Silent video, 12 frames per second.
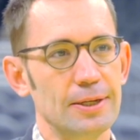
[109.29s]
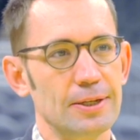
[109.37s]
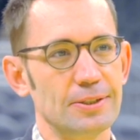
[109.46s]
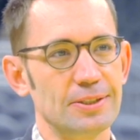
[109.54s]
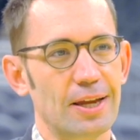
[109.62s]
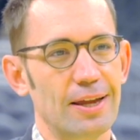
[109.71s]

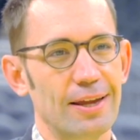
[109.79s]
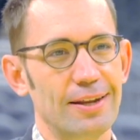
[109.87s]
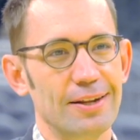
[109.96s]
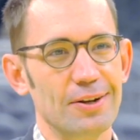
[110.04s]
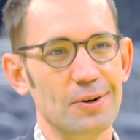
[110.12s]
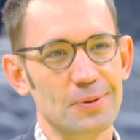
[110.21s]
because I, I
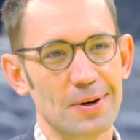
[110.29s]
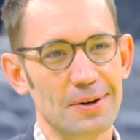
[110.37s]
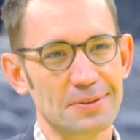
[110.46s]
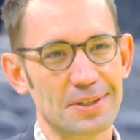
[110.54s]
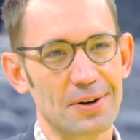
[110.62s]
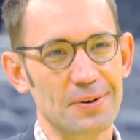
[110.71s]
didn't know where I
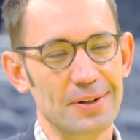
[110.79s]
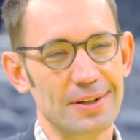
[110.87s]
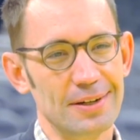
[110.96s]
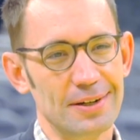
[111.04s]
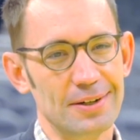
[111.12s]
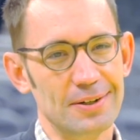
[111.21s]
was going,
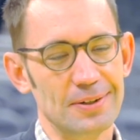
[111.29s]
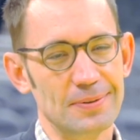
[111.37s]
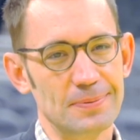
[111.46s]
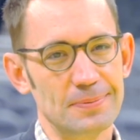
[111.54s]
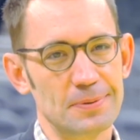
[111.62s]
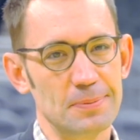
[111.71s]

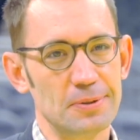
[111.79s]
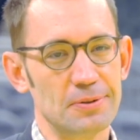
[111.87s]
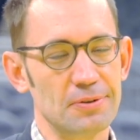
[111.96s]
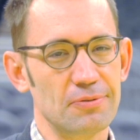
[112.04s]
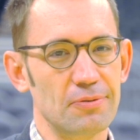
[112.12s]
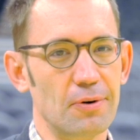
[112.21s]
um, to be
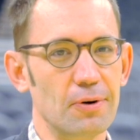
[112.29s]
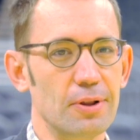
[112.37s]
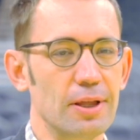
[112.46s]
truthful.